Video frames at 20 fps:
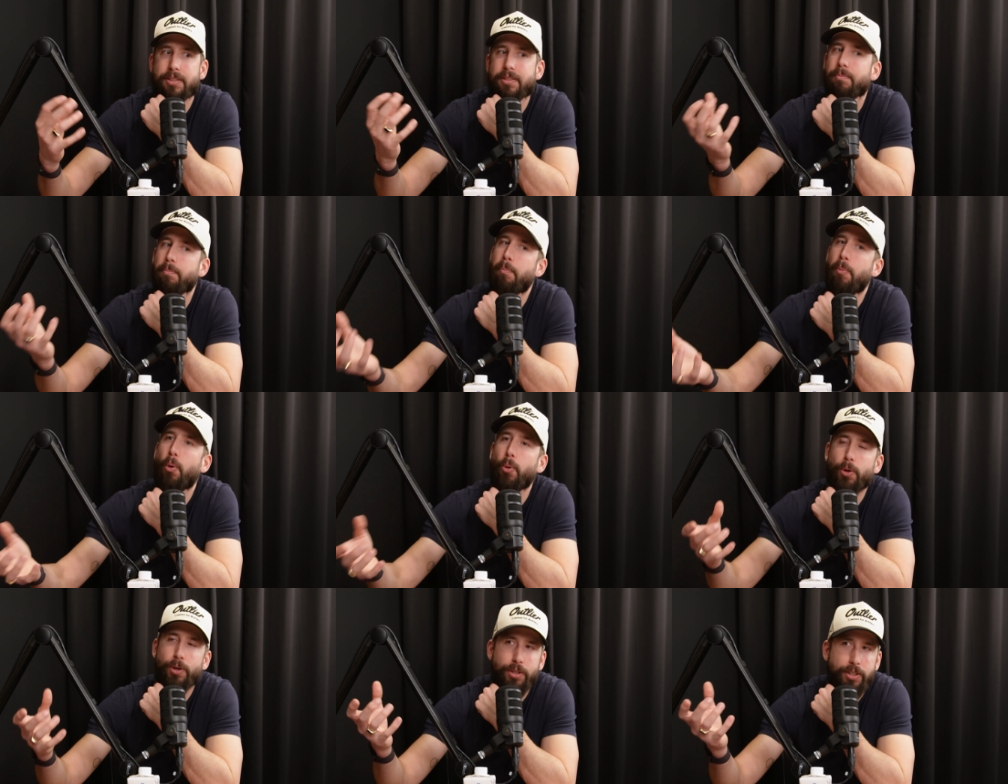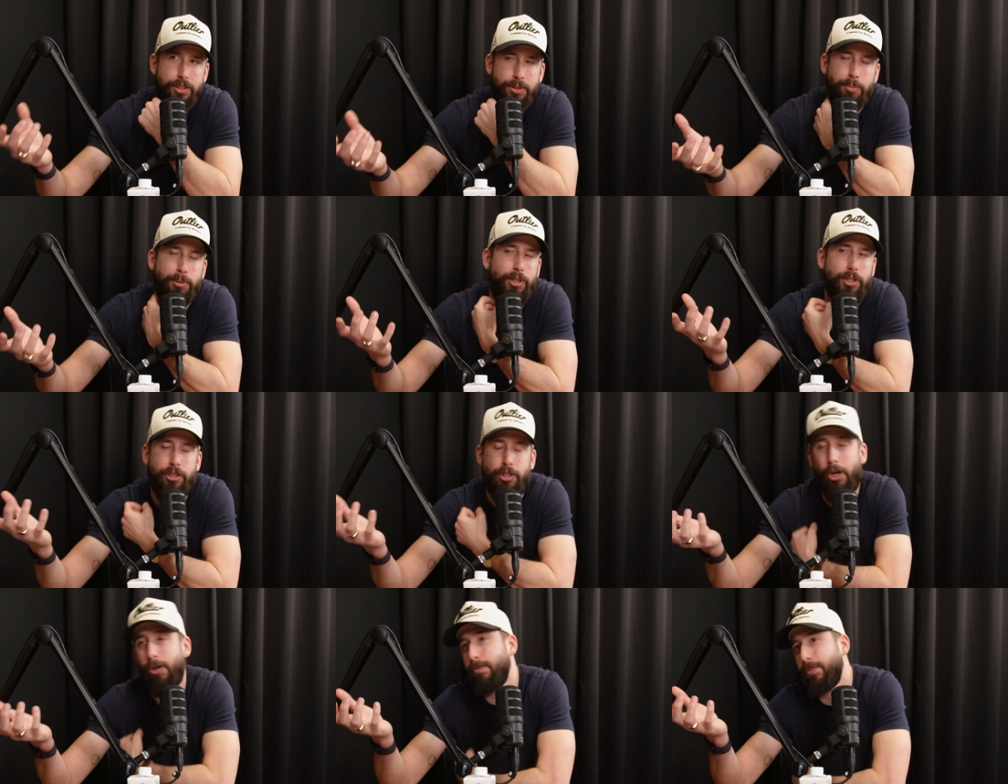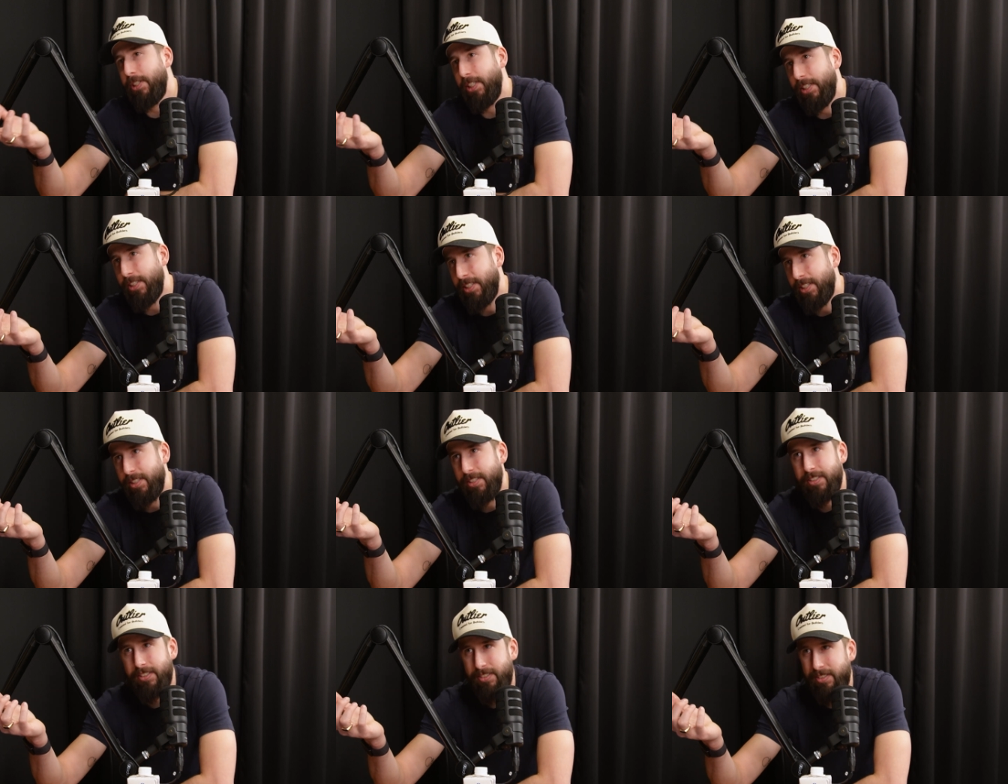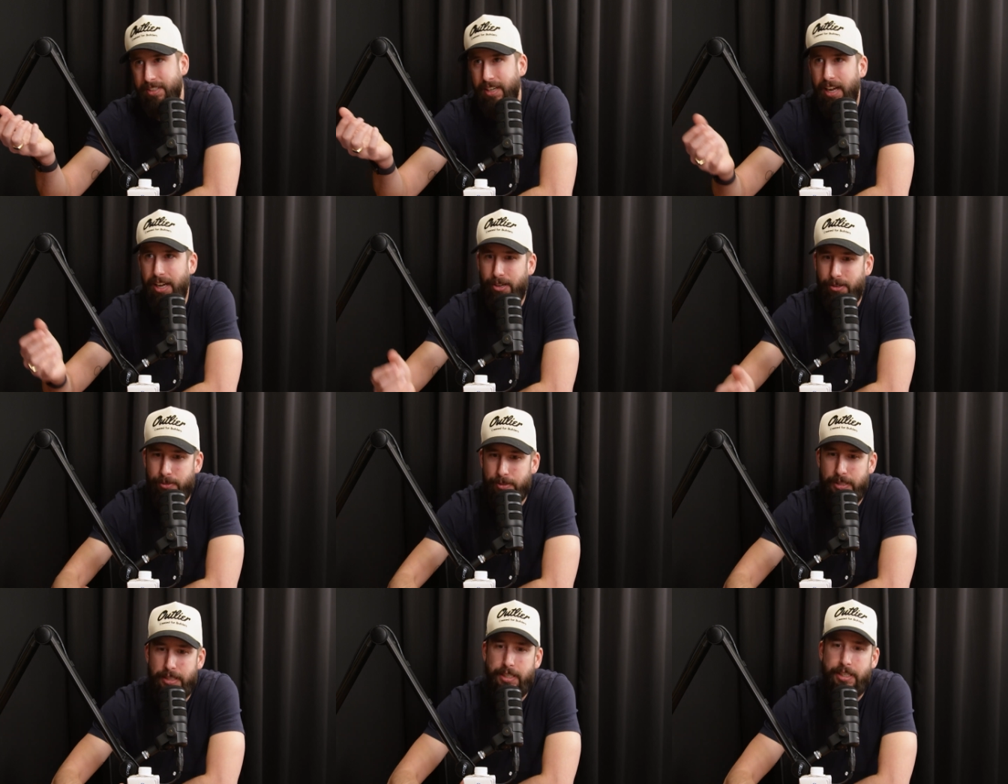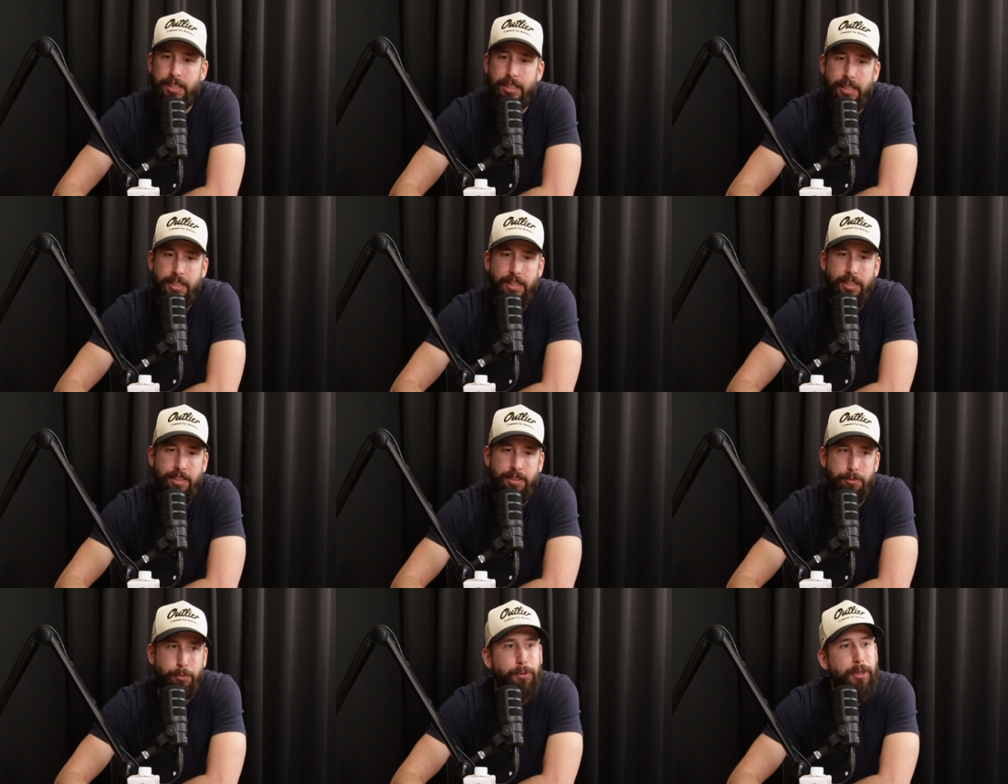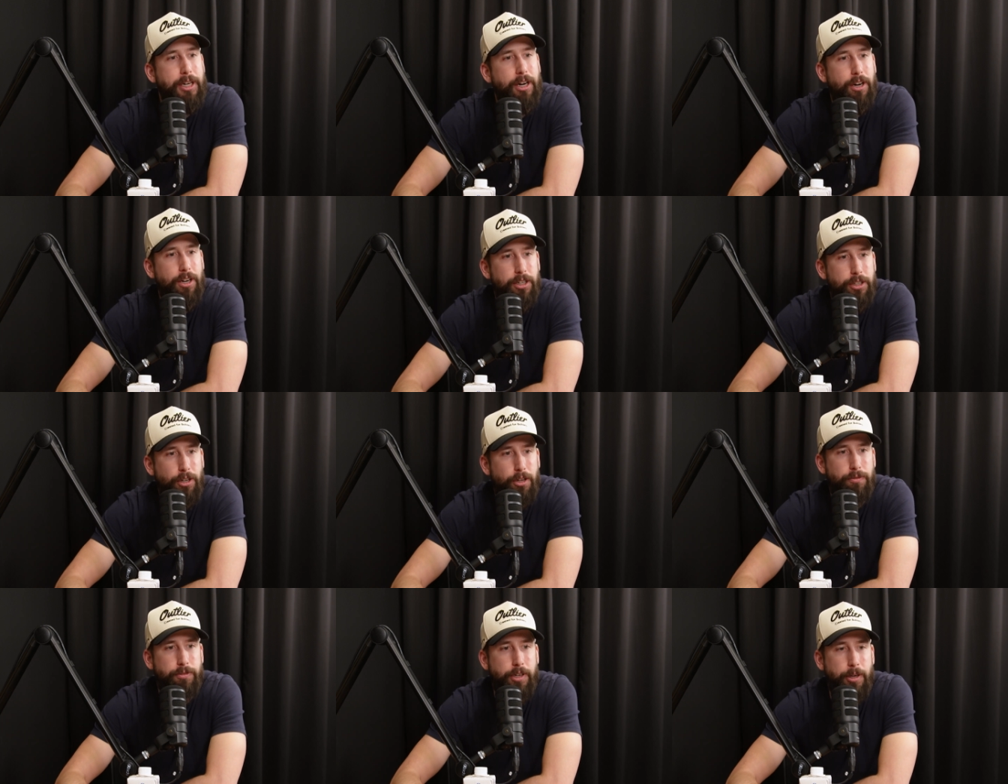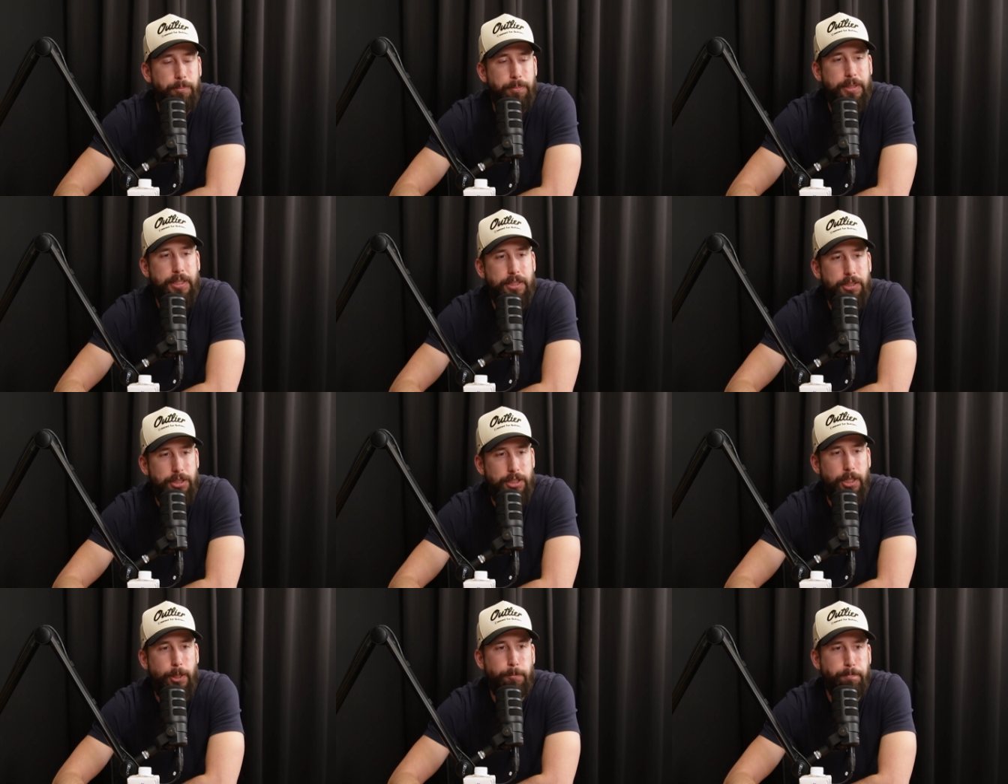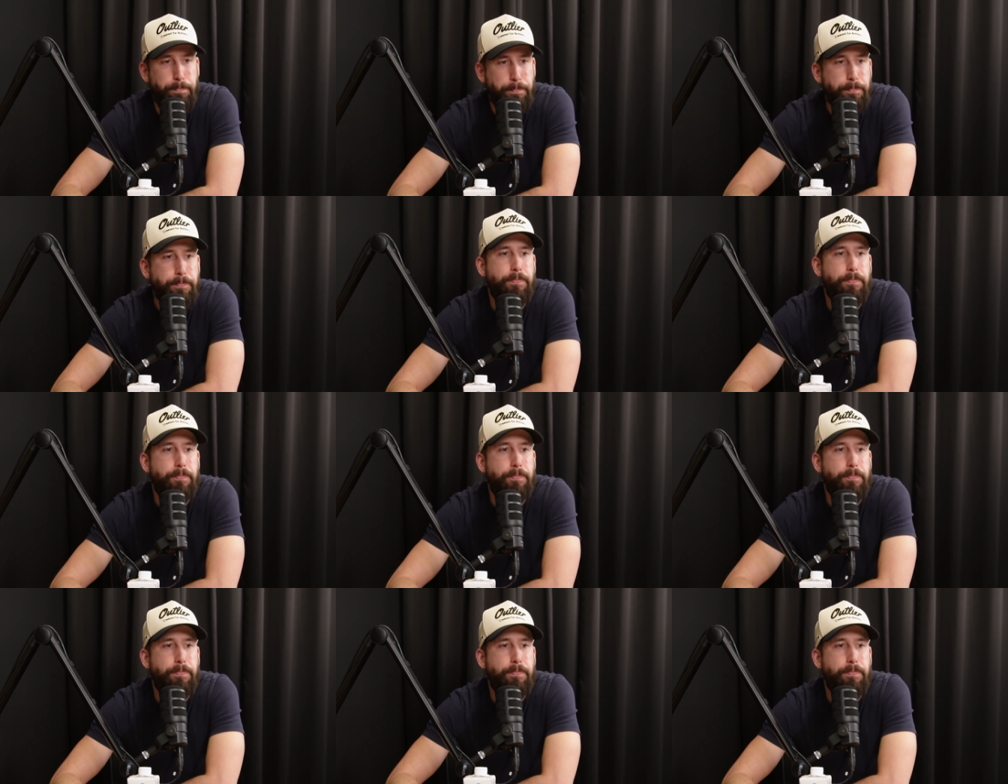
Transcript: It's more golf season now, and we are a golf company, so